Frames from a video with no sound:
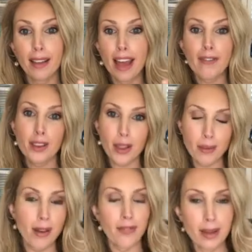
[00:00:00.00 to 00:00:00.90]
life, other than
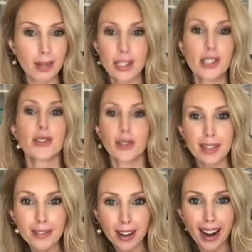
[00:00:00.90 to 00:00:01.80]
my family, my
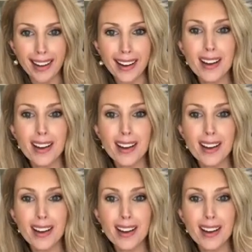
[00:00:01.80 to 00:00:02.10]
children, right?